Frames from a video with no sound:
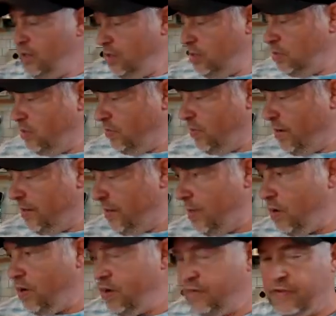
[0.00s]
So right
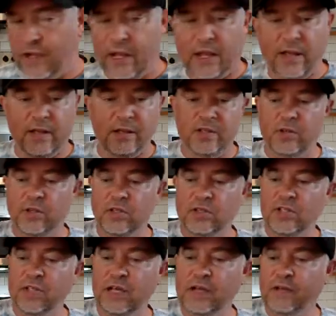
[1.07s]
now I've got, as you can
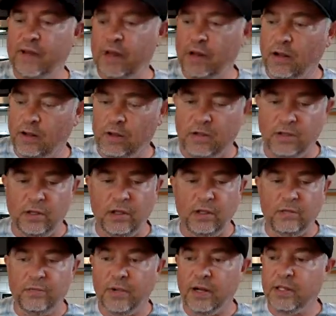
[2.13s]
see, I've got all the
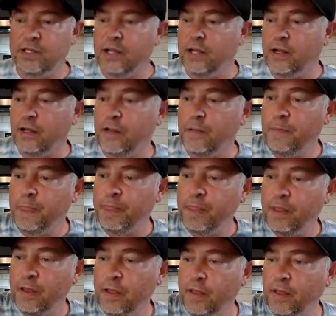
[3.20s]
bucktail,
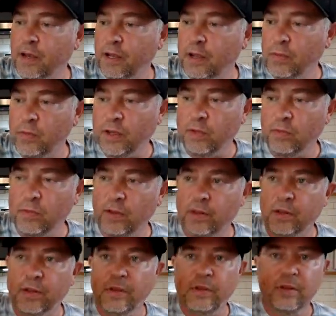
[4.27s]
and then I went
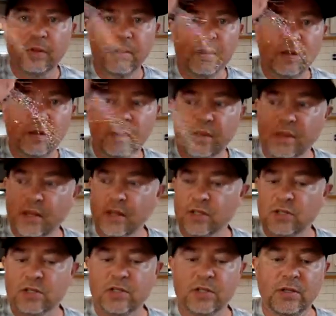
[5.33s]
with
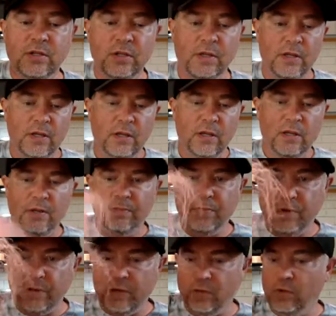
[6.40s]
this,
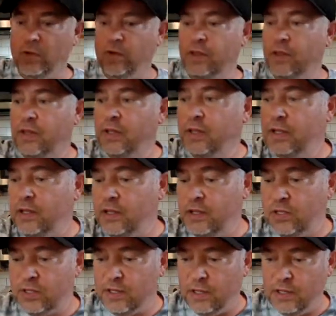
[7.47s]
put in one of
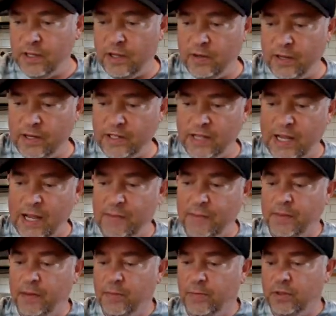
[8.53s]
these, and now on top I'm
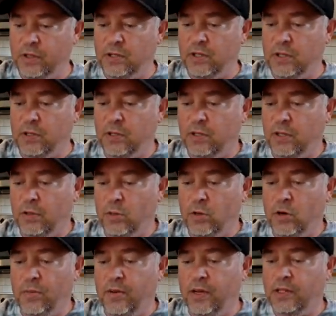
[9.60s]
going to put just a little
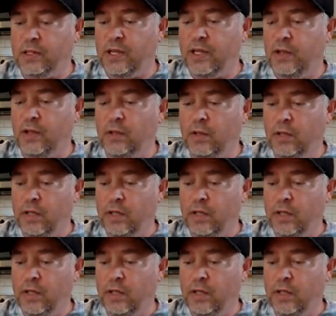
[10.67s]
more bucktail,